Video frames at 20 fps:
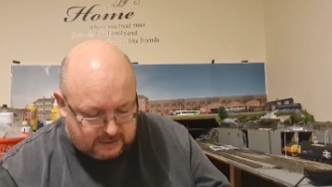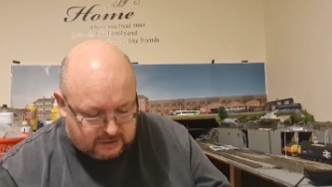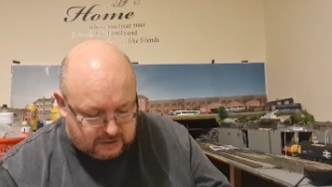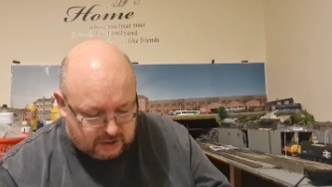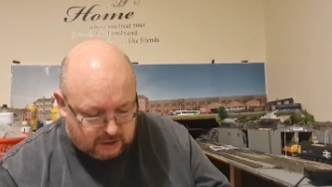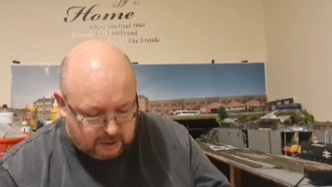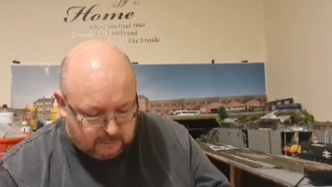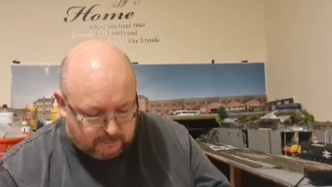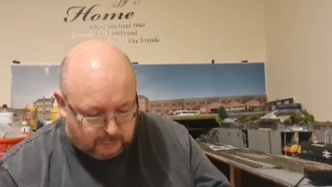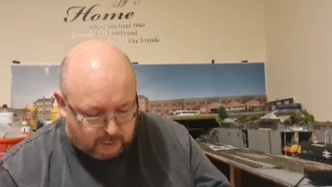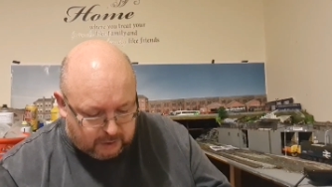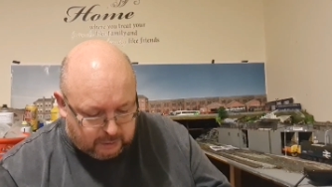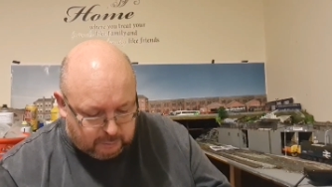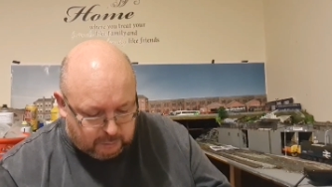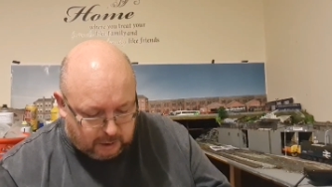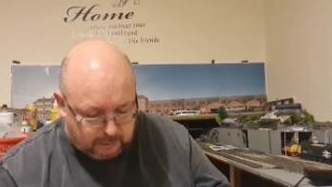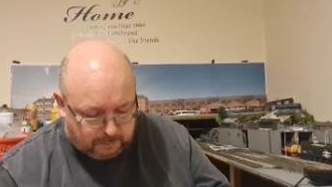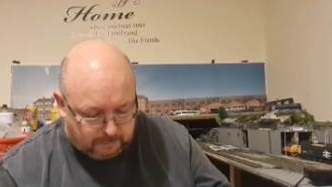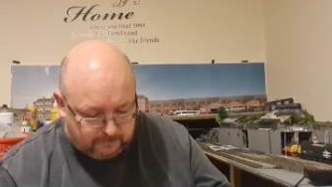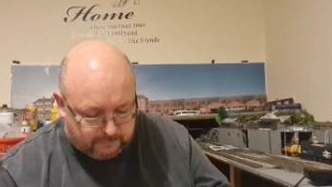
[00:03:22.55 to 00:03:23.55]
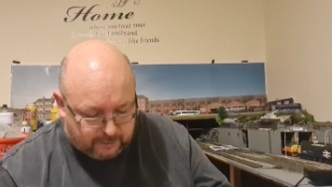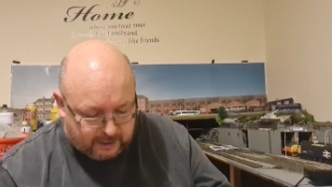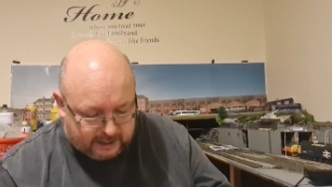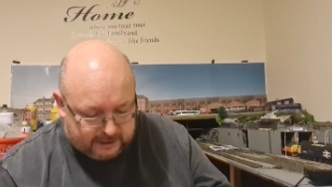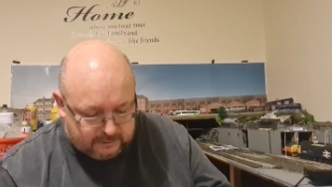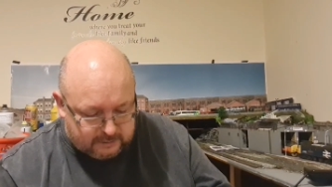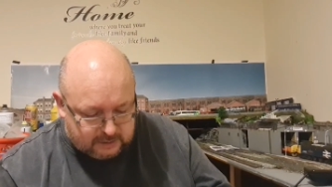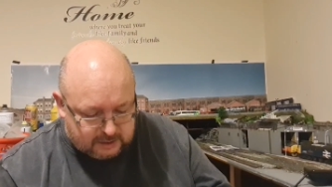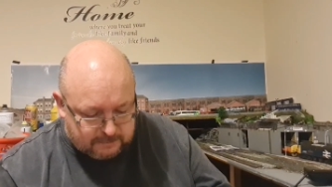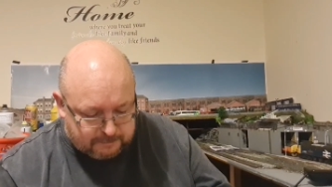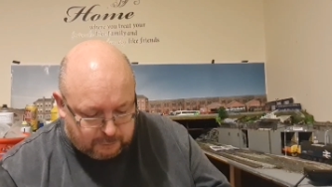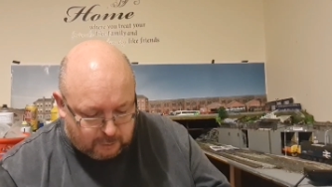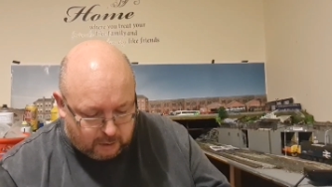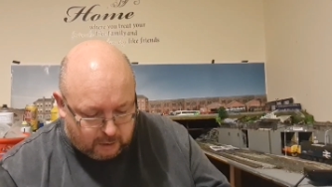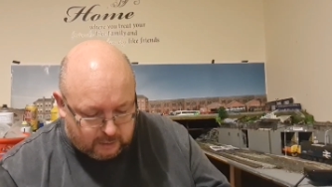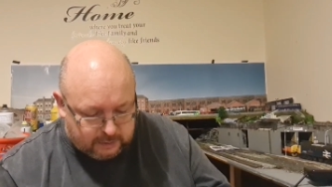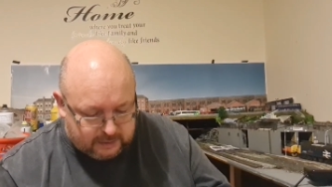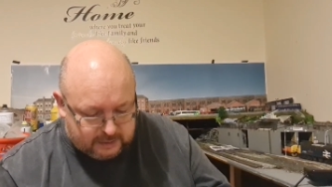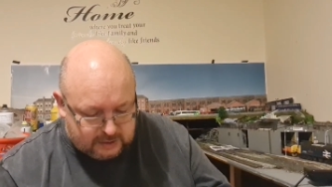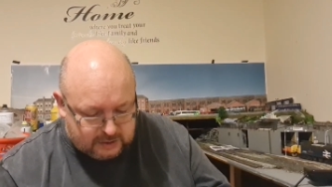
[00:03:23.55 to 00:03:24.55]
External bodywork providing
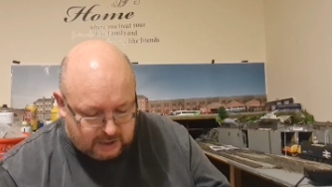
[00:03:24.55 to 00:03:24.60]
support.